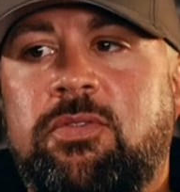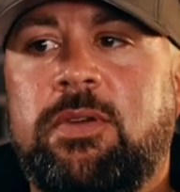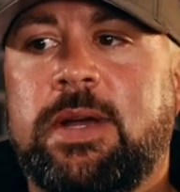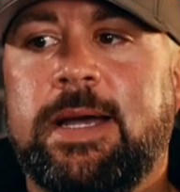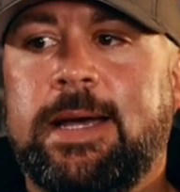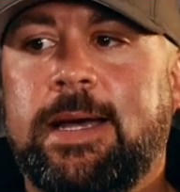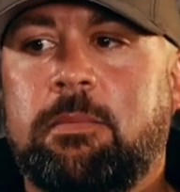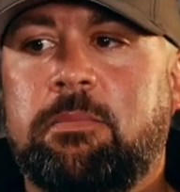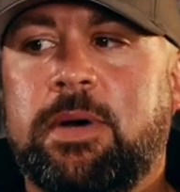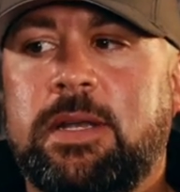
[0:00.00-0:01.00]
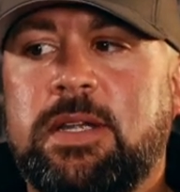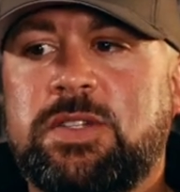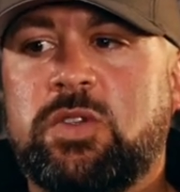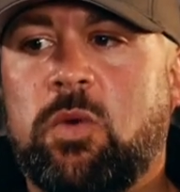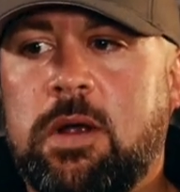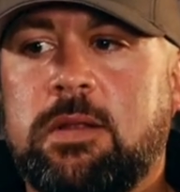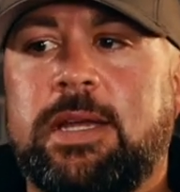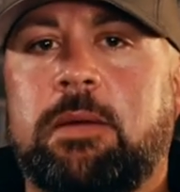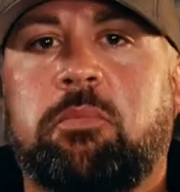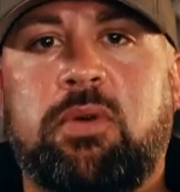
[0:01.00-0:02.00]
uh, but historically
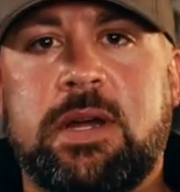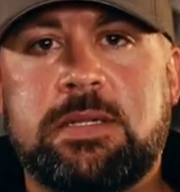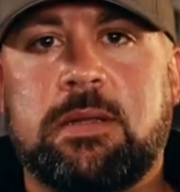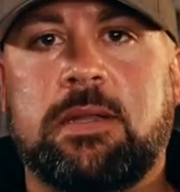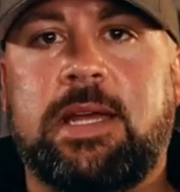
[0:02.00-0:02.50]
and presently,